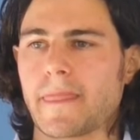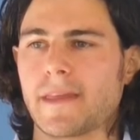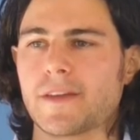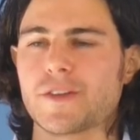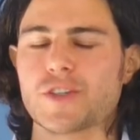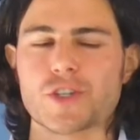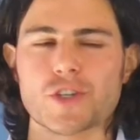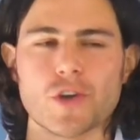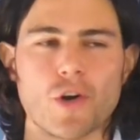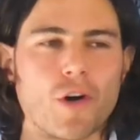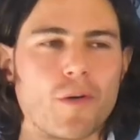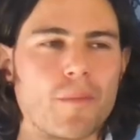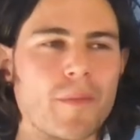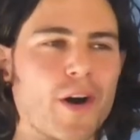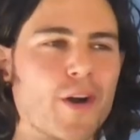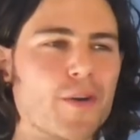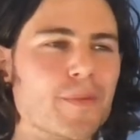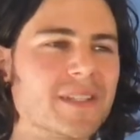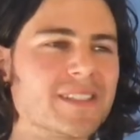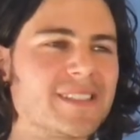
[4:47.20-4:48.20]
Short
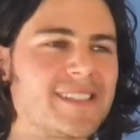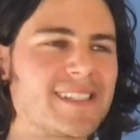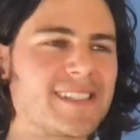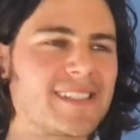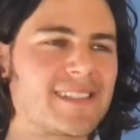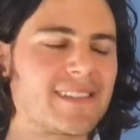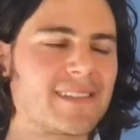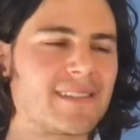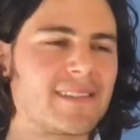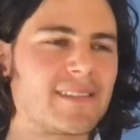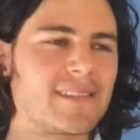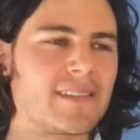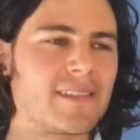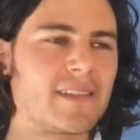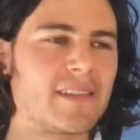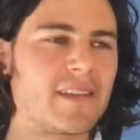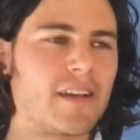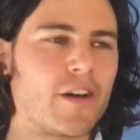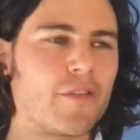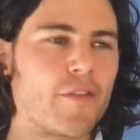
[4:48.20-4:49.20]
moments
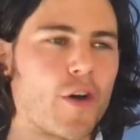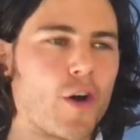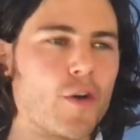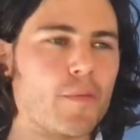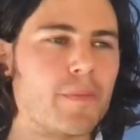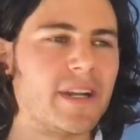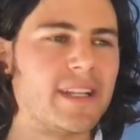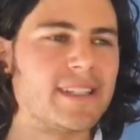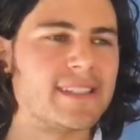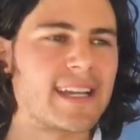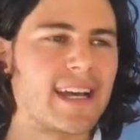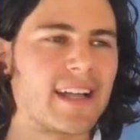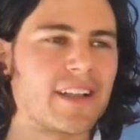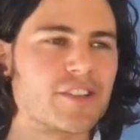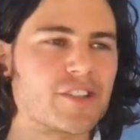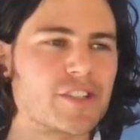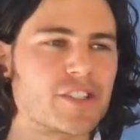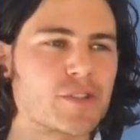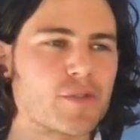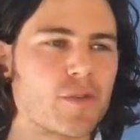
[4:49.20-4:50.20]
of open
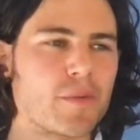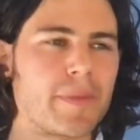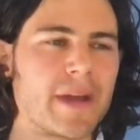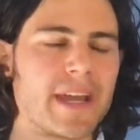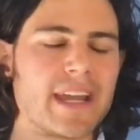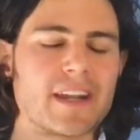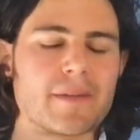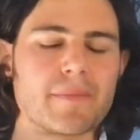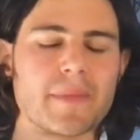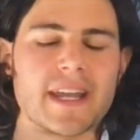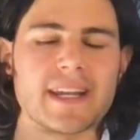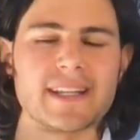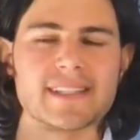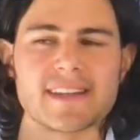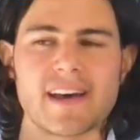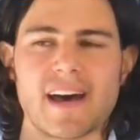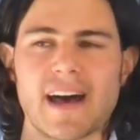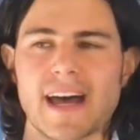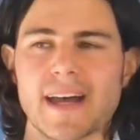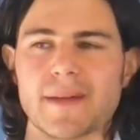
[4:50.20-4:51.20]
intelligence repeated many
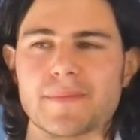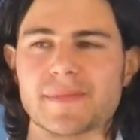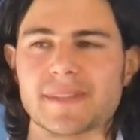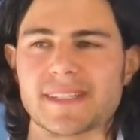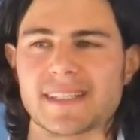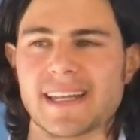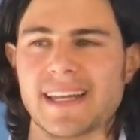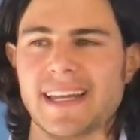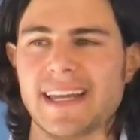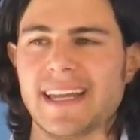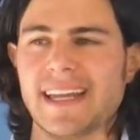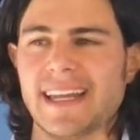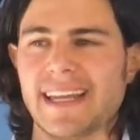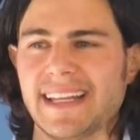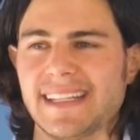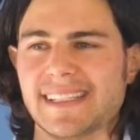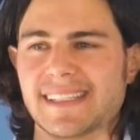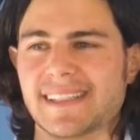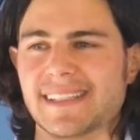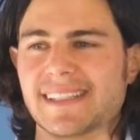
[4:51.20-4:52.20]
times
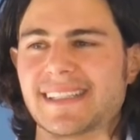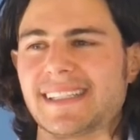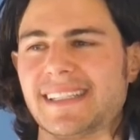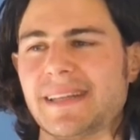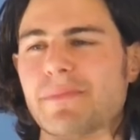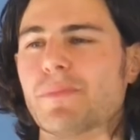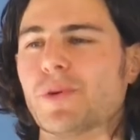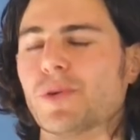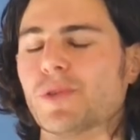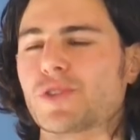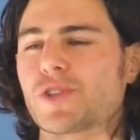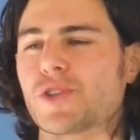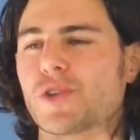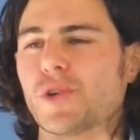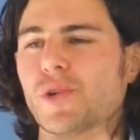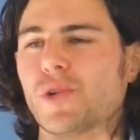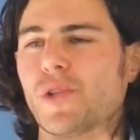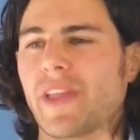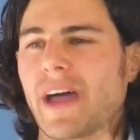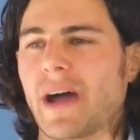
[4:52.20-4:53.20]
is the simple
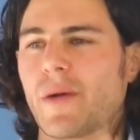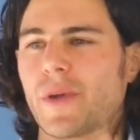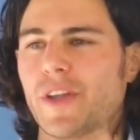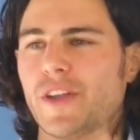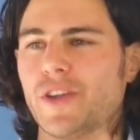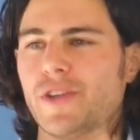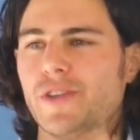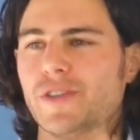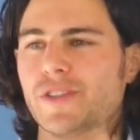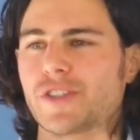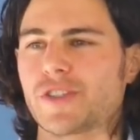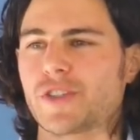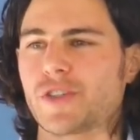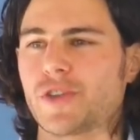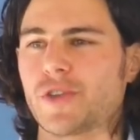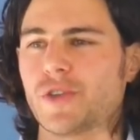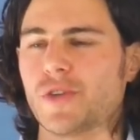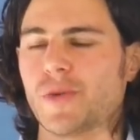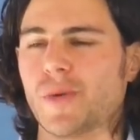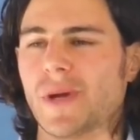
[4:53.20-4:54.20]
tool that we use
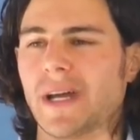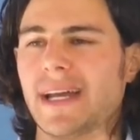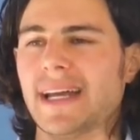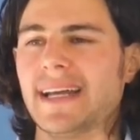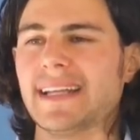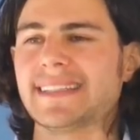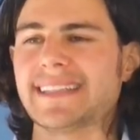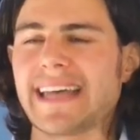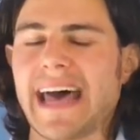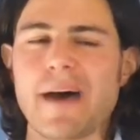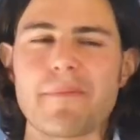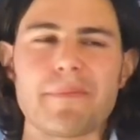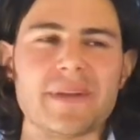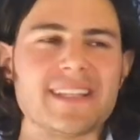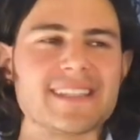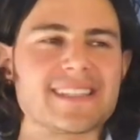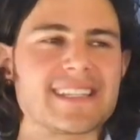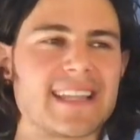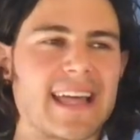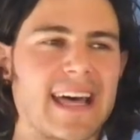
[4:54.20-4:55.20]
to tap
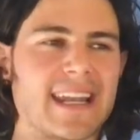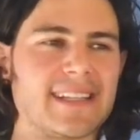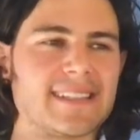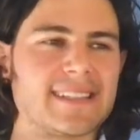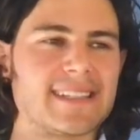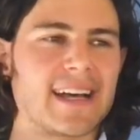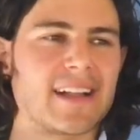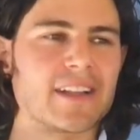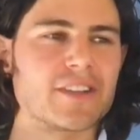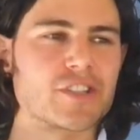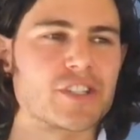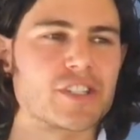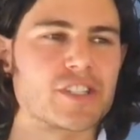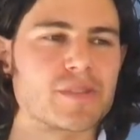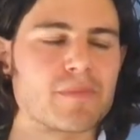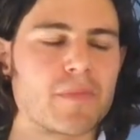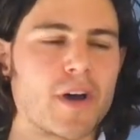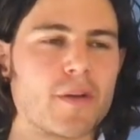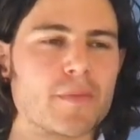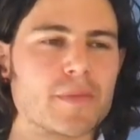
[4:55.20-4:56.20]
into that
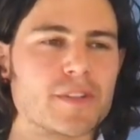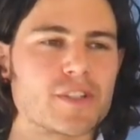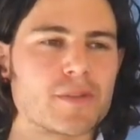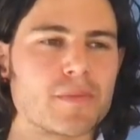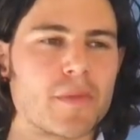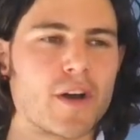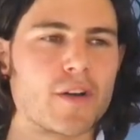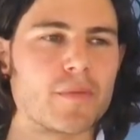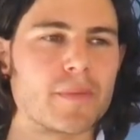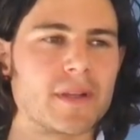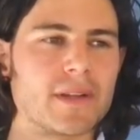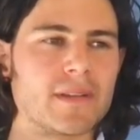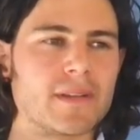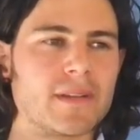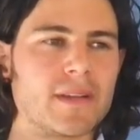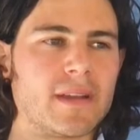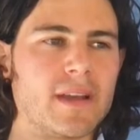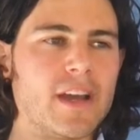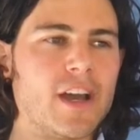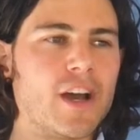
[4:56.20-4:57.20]
intelligence moment to moment,
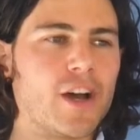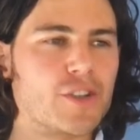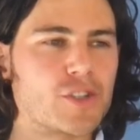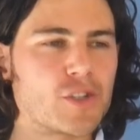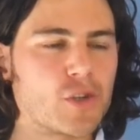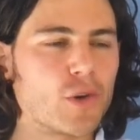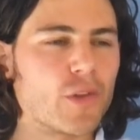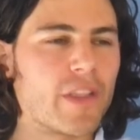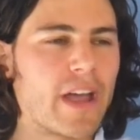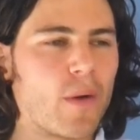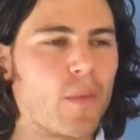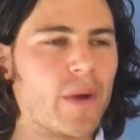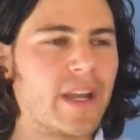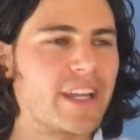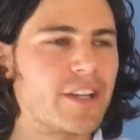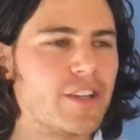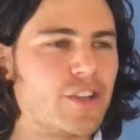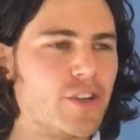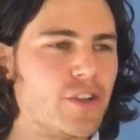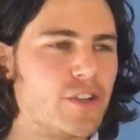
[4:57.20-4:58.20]
a tool that we
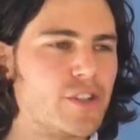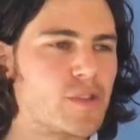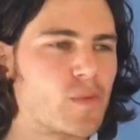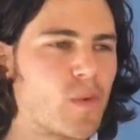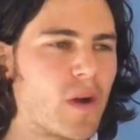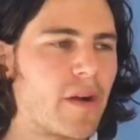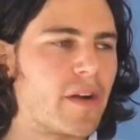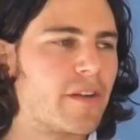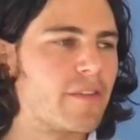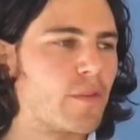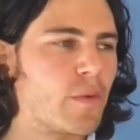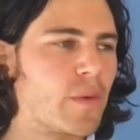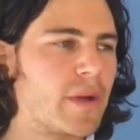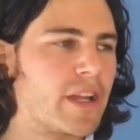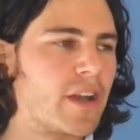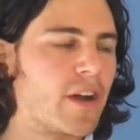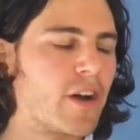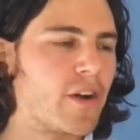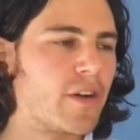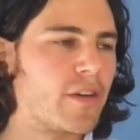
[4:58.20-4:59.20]
can use wherever we
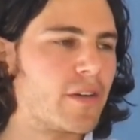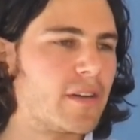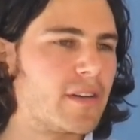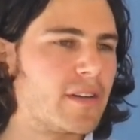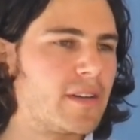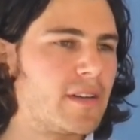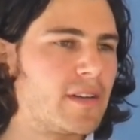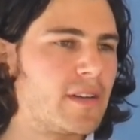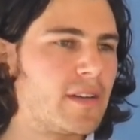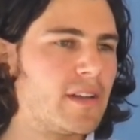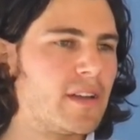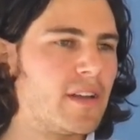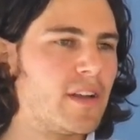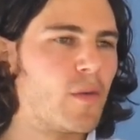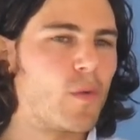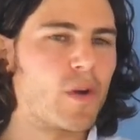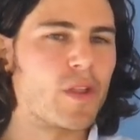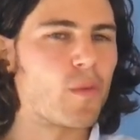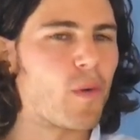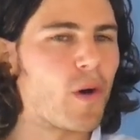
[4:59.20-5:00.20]
go,
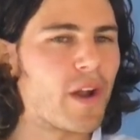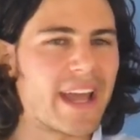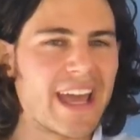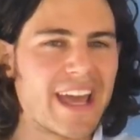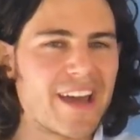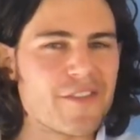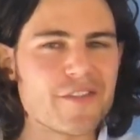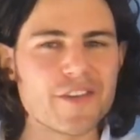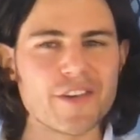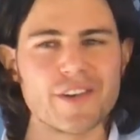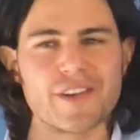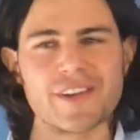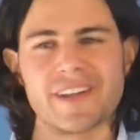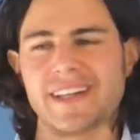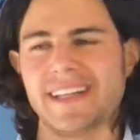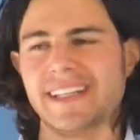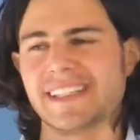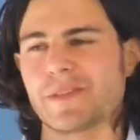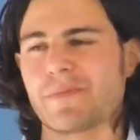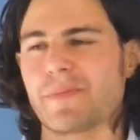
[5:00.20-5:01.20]
with whatever
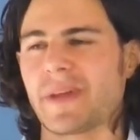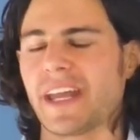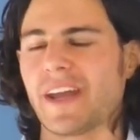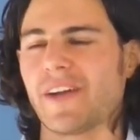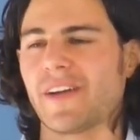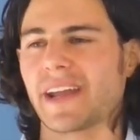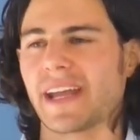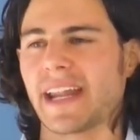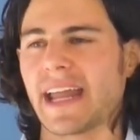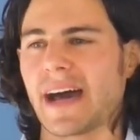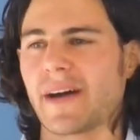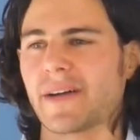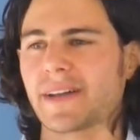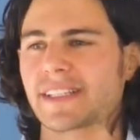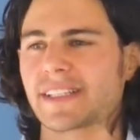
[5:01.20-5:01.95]
is appearing in our